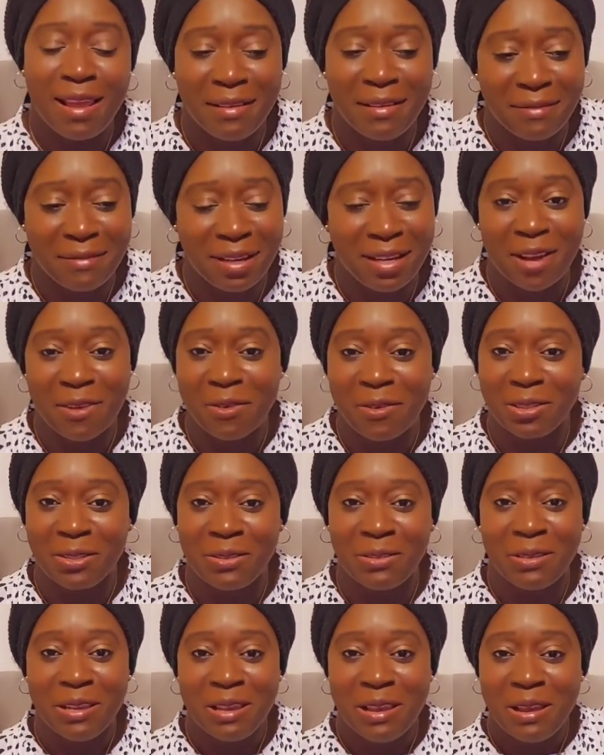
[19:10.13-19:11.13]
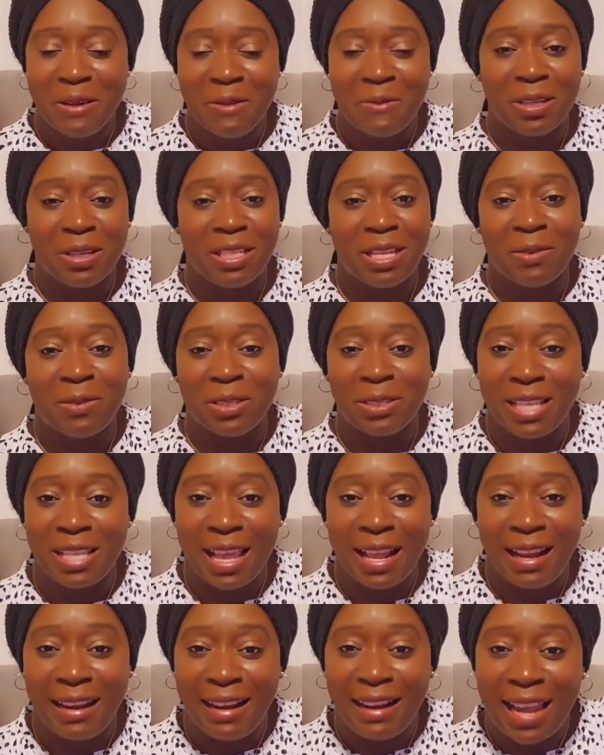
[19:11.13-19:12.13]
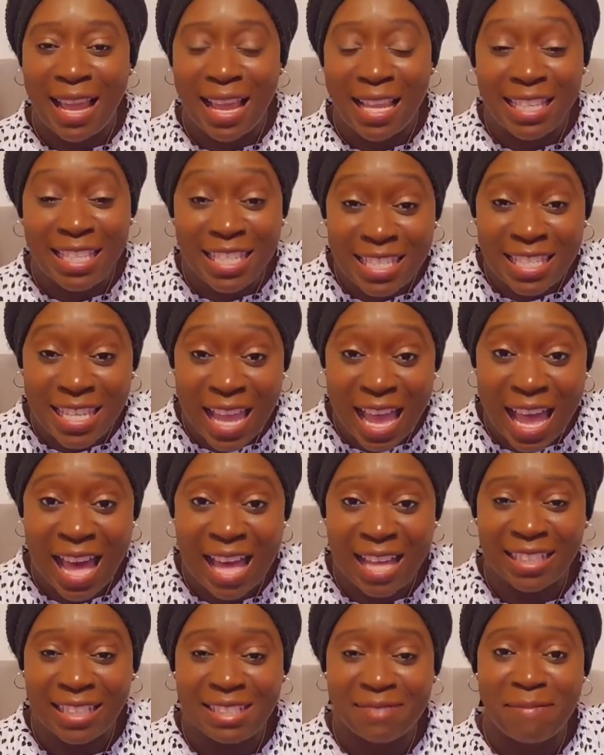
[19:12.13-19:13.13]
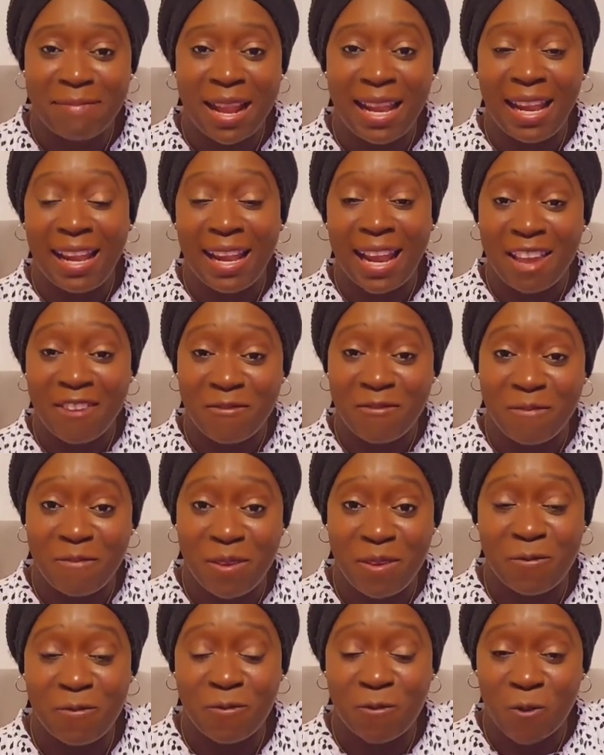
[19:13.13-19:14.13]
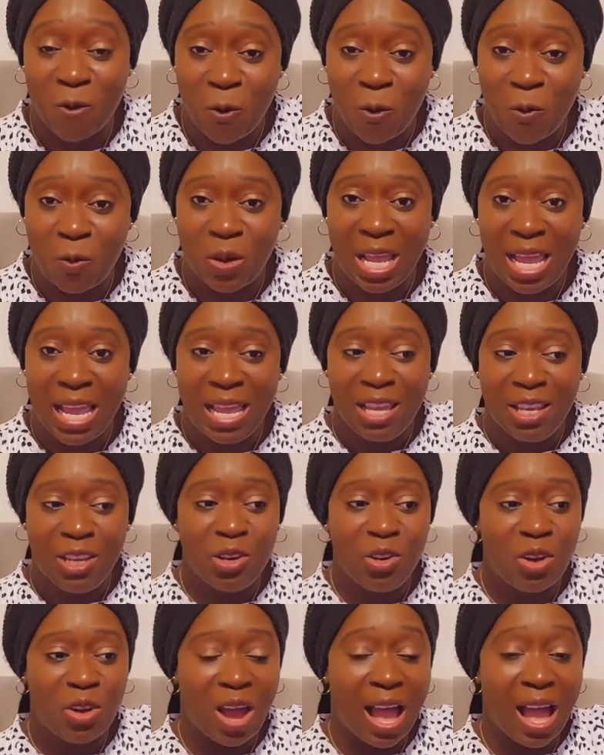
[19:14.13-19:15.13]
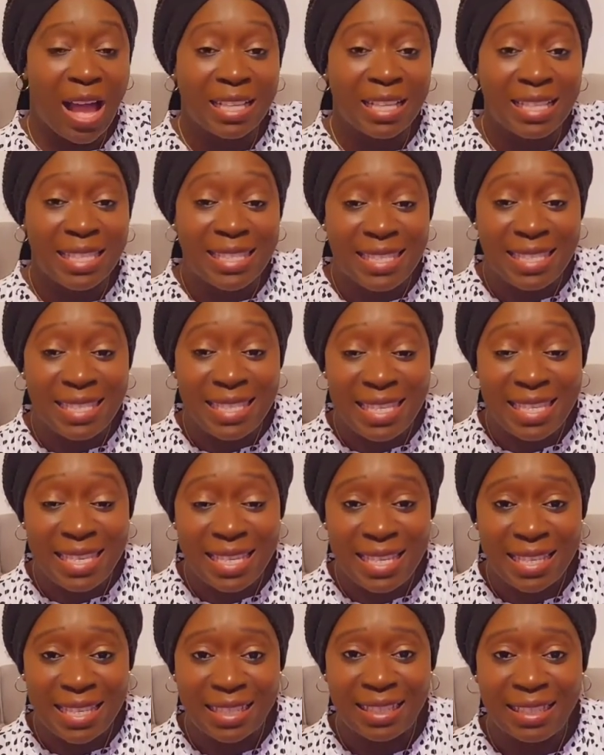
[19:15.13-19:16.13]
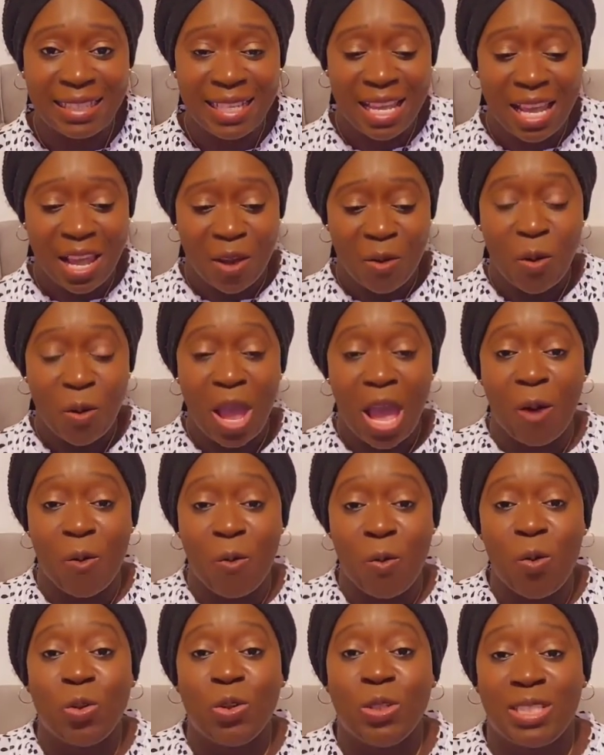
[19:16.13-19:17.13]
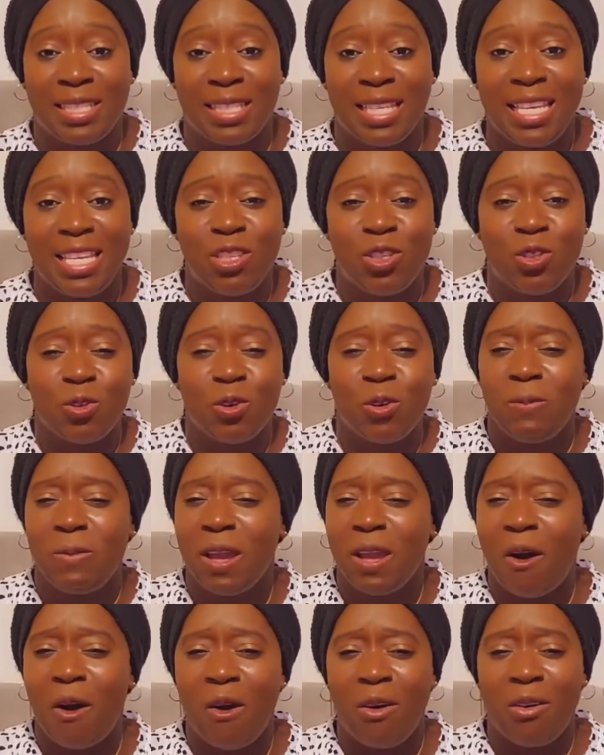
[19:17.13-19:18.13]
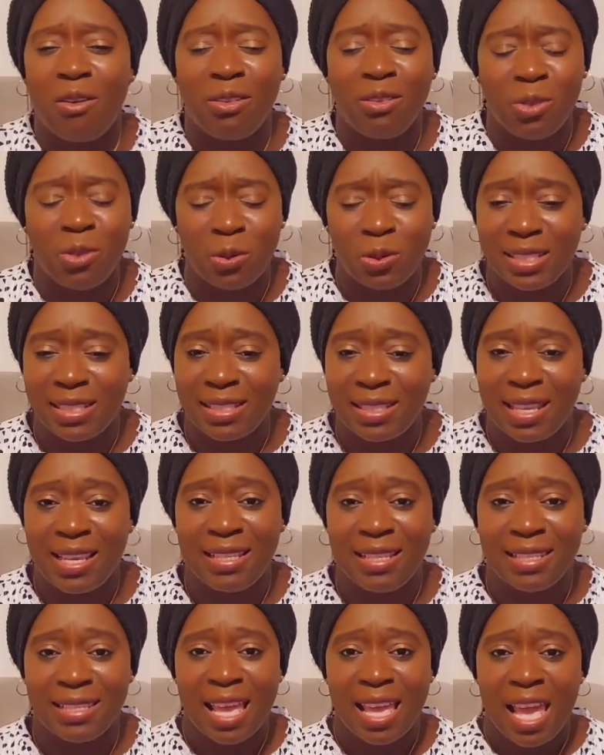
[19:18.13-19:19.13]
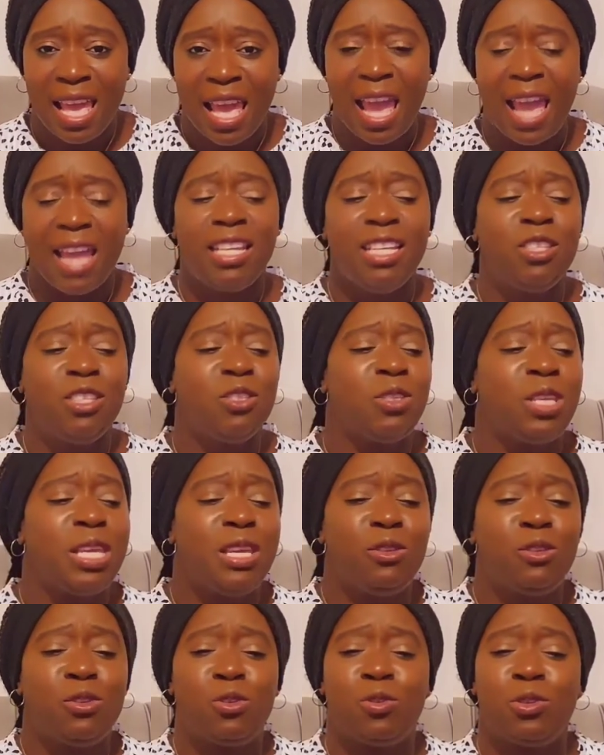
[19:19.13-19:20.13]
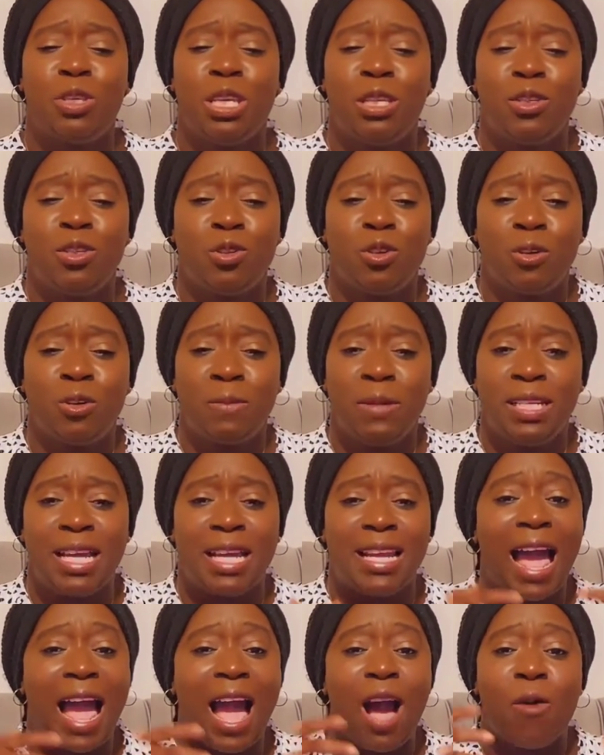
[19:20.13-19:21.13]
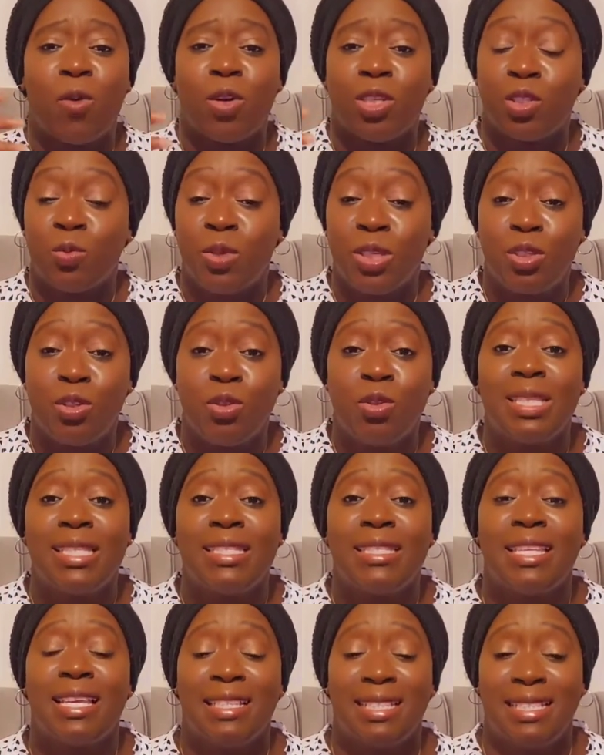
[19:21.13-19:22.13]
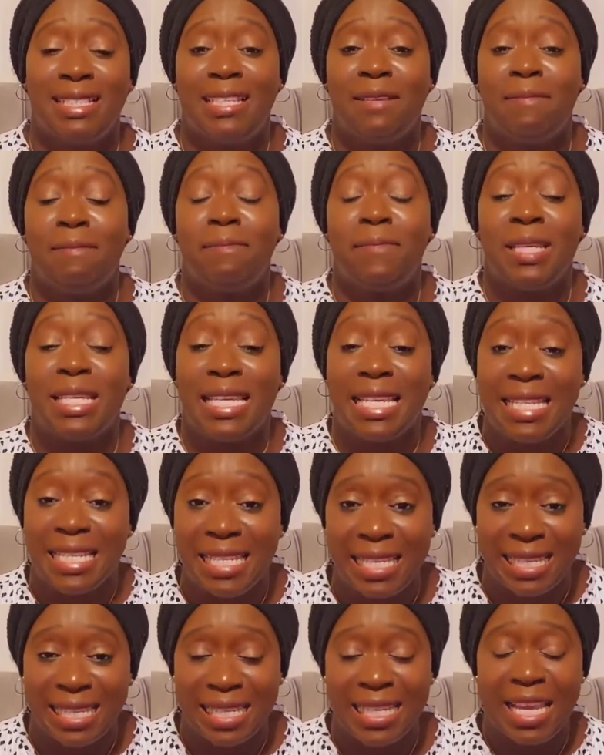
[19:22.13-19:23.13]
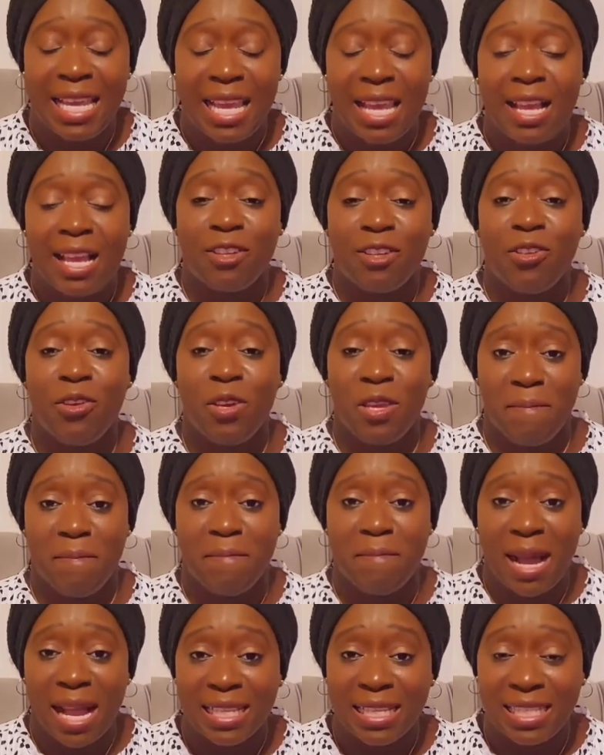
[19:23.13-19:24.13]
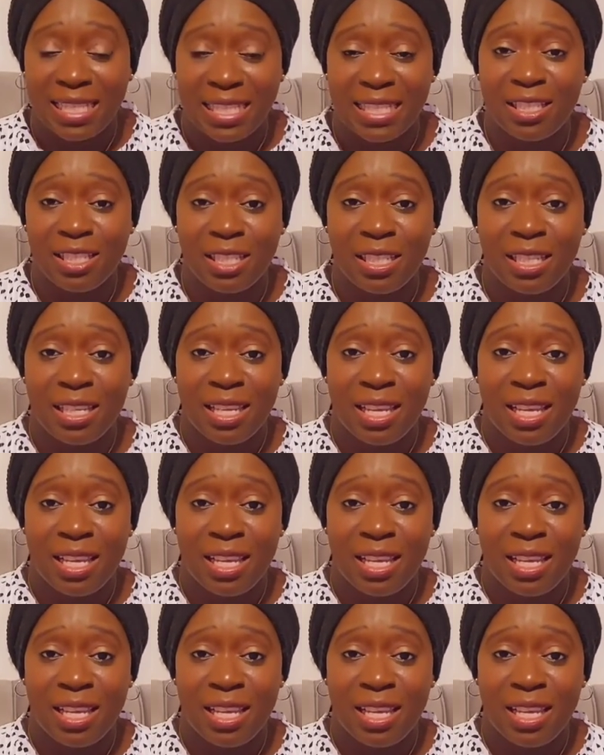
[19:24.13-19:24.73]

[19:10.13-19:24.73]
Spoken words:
when I was a child, my life before, you know, until where I was. He showed me all those things. And he showed me that I was with You since the beginning. Can you imagine?